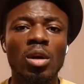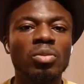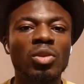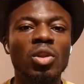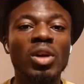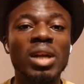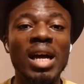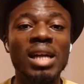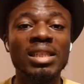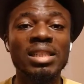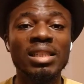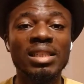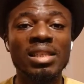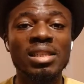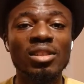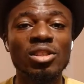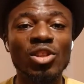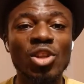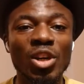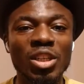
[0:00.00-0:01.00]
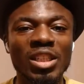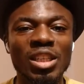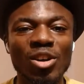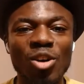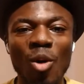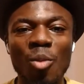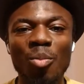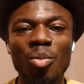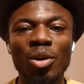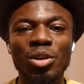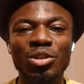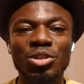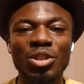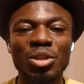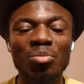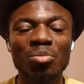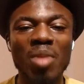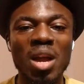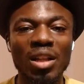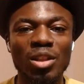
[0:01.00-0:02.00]
Know that this is not the
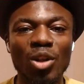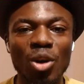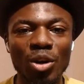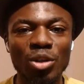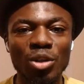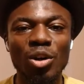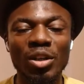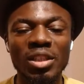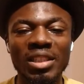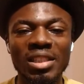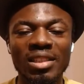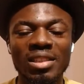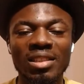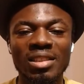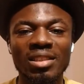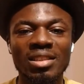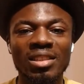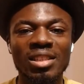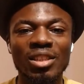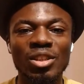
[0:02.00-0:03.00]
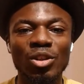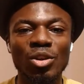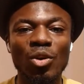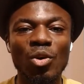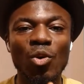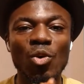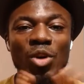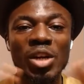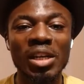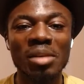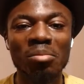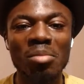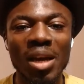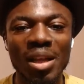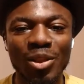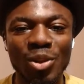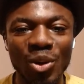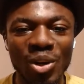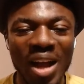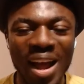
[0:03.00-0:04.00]
compulsory method, or this is the only
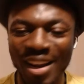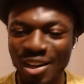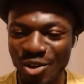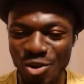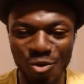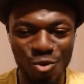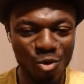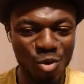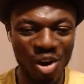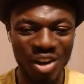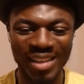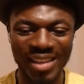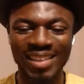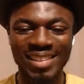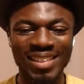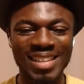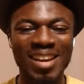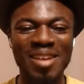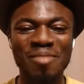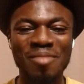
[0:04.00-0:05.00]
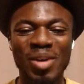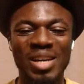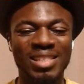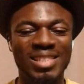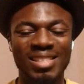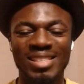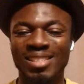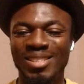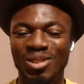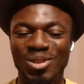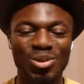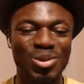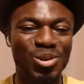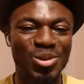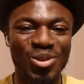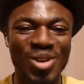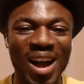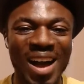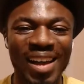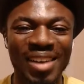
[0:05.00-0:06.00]
method. I don't work in the embassy,
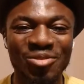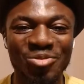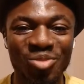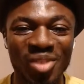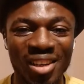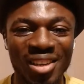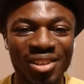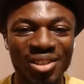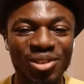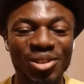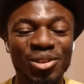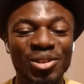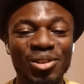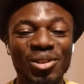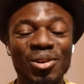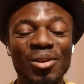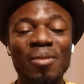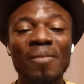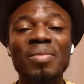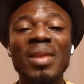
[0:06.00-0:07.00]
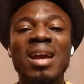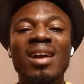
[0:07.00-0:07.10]
so I really don't know.